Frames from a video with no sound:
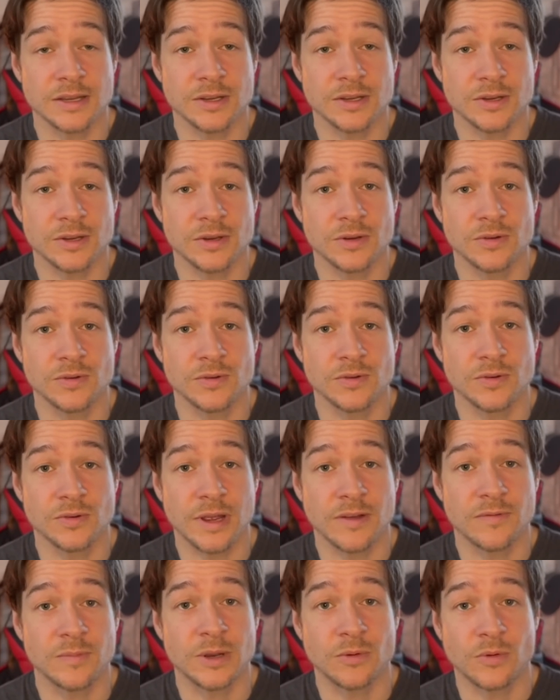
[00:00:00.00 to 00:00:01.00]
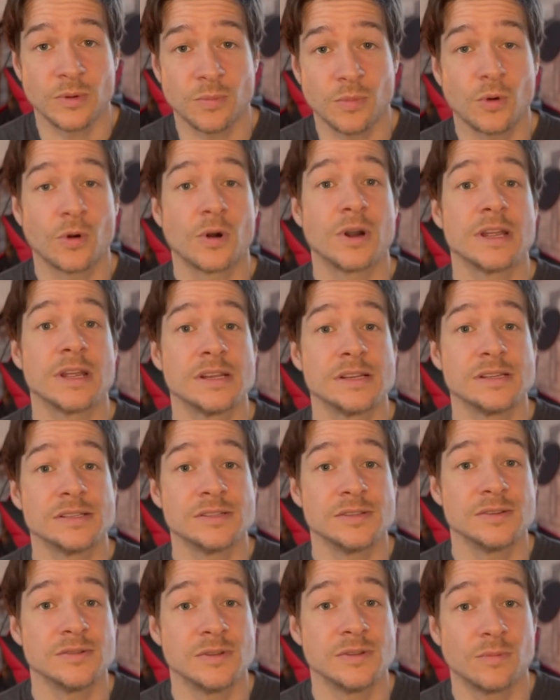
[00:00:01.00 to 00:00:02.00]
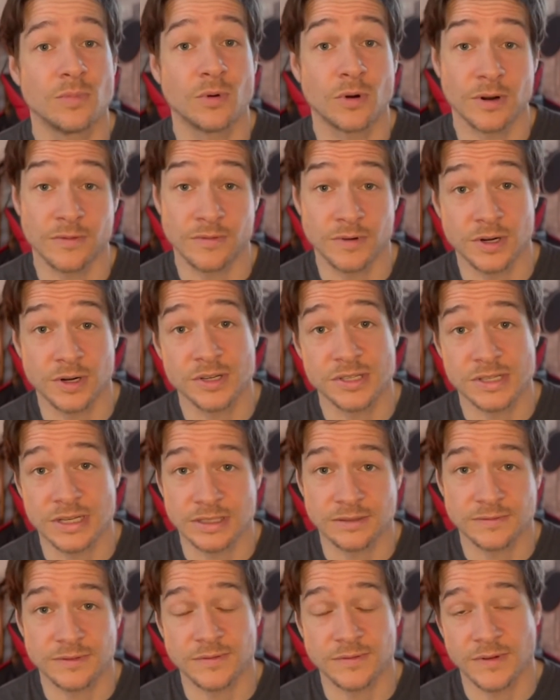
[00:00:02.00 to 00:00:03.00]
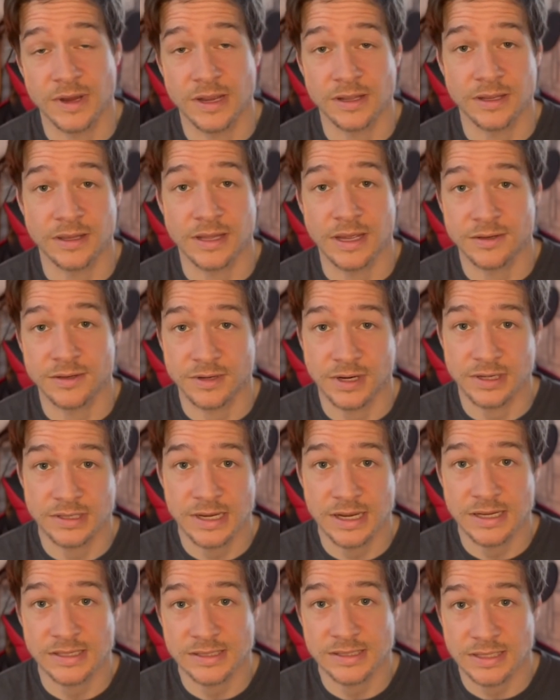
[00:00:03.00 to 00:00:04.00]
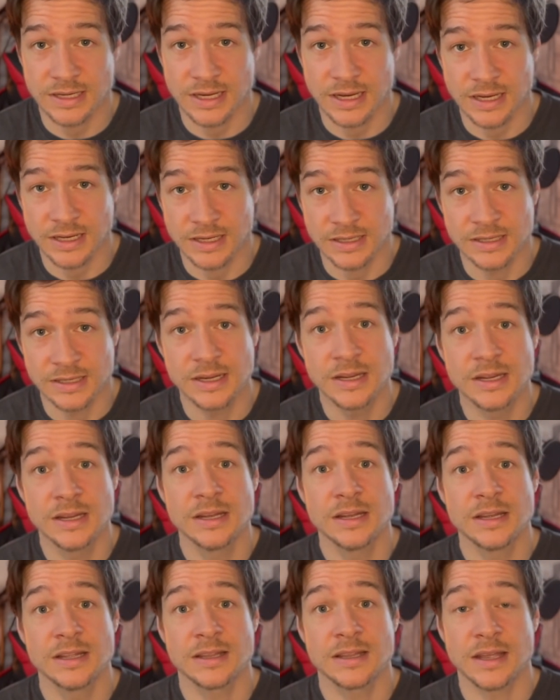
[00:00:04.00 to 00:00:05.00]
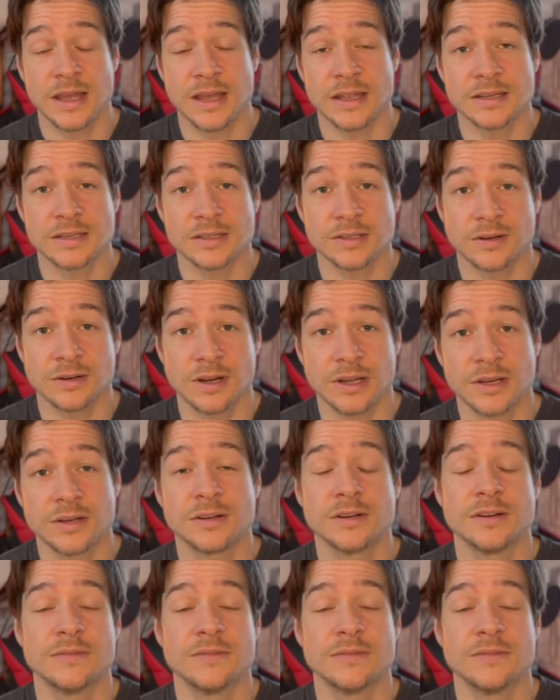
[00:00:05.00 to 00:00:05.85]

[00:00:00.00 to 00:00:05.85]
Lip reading: You have been reported to the Board of Nursing for failing that drug test and that you're under